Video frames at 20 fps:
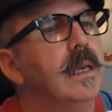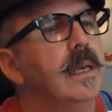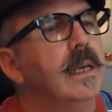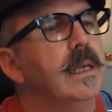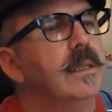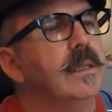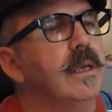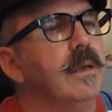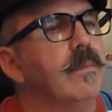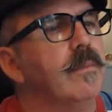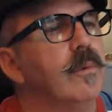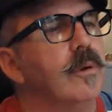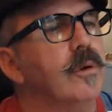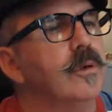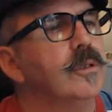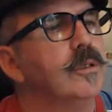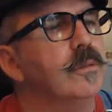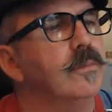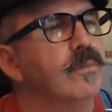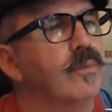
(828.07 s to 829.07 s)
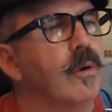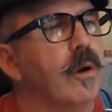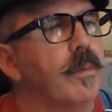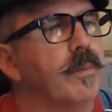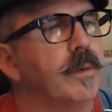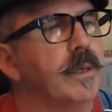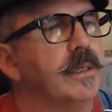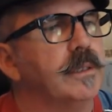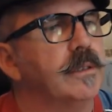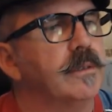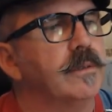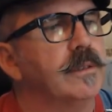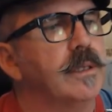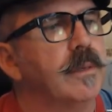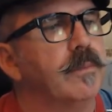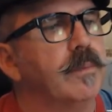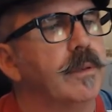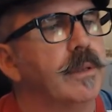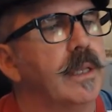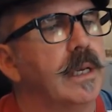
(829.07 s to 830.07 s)
The emergent properties of
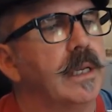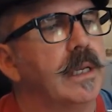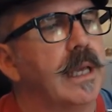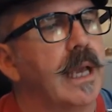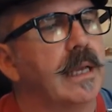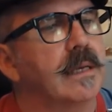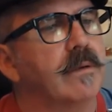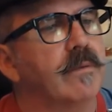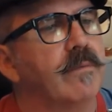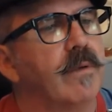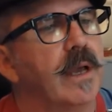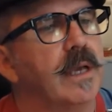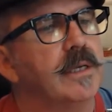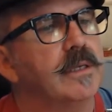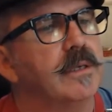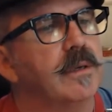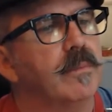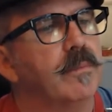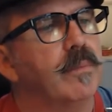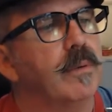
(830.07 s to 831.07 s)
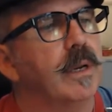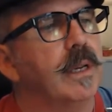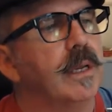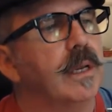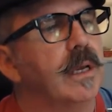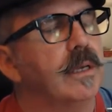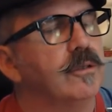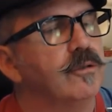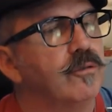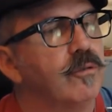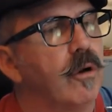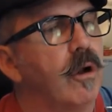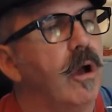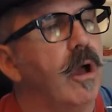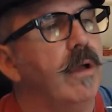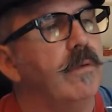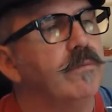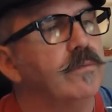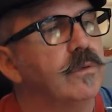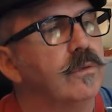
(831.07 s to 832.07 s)
sympathetic activation bring a
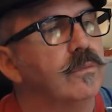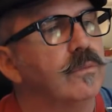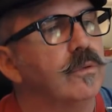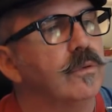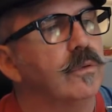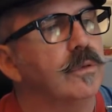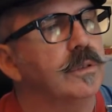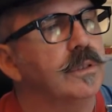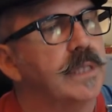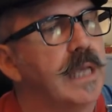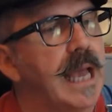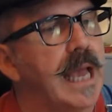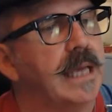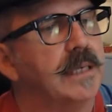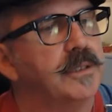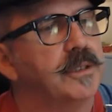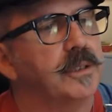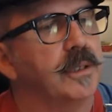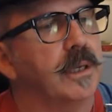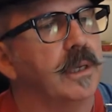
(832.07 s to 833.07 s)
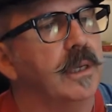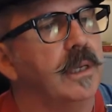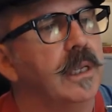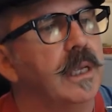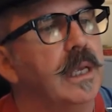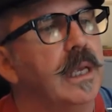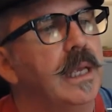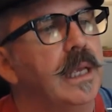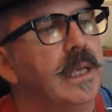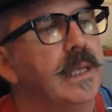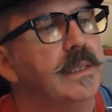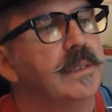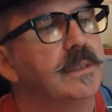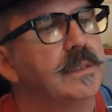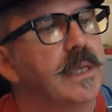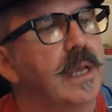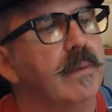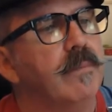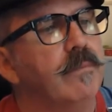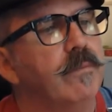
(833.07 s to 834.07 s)
drive towards action in
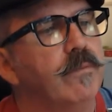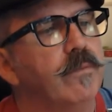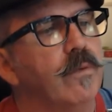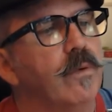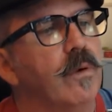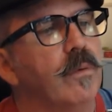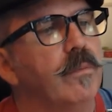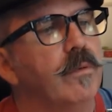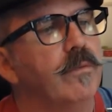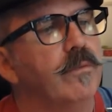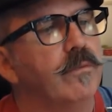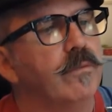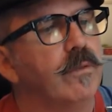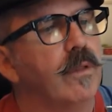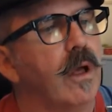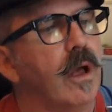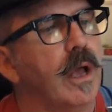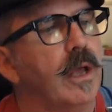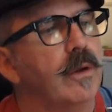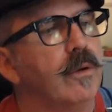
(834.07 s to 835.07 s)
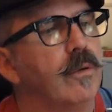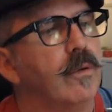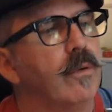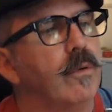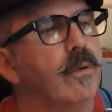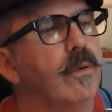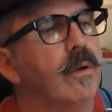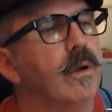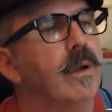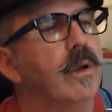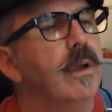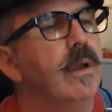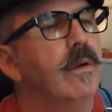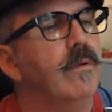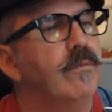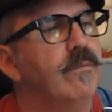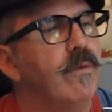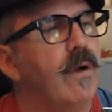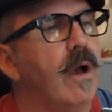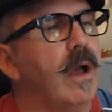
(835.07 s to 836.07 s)
some form of flight or
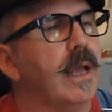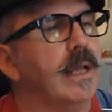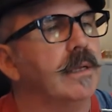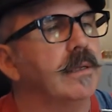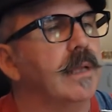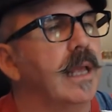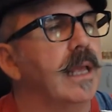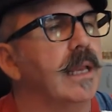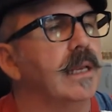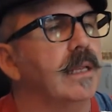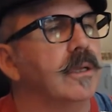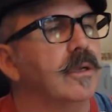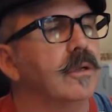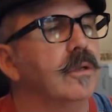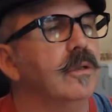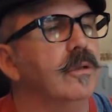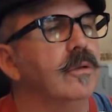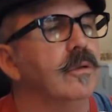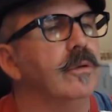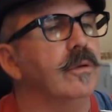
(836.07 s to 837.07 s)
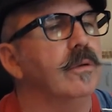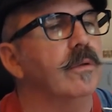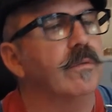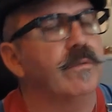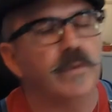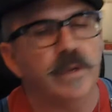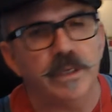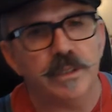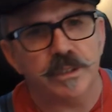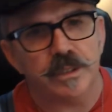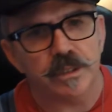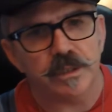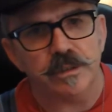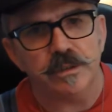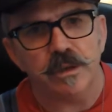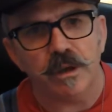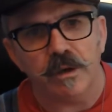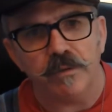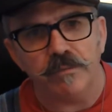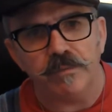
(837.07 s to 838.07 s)
fight, and include
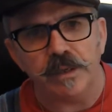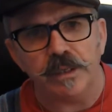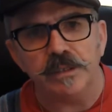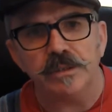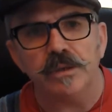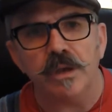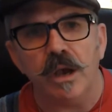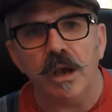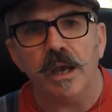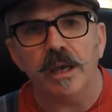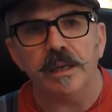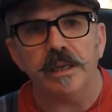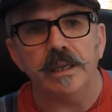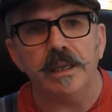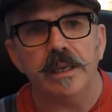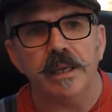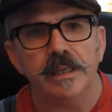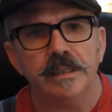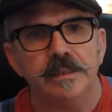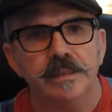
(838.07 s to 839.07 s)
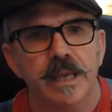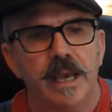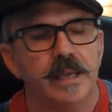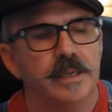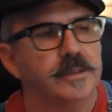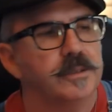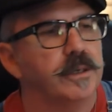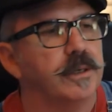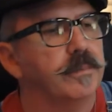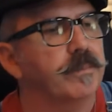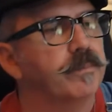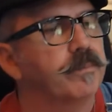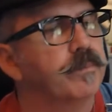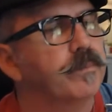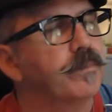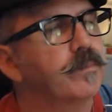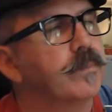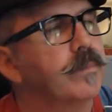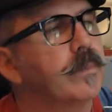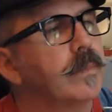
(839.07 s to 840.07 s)
features of anxiety and danger.
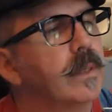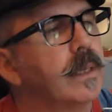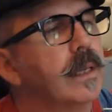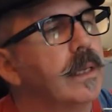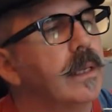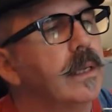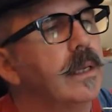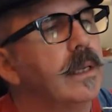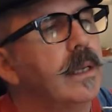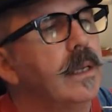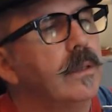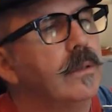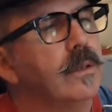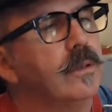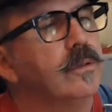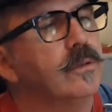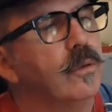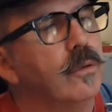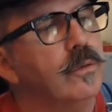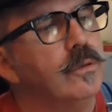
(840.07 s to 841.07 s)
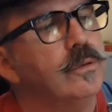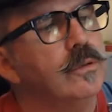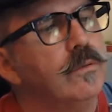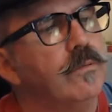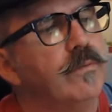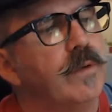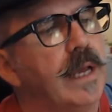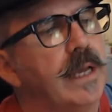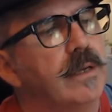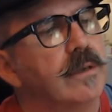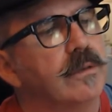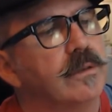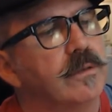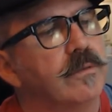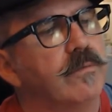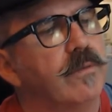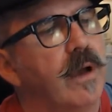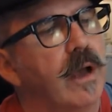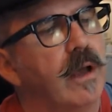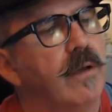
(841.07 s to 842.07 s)
The dorsal vagal
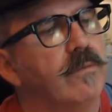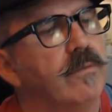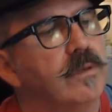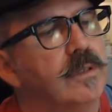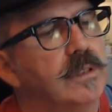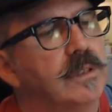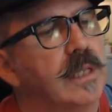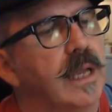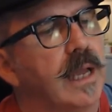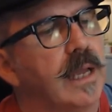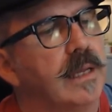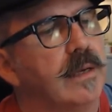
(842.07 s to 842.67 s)
survival state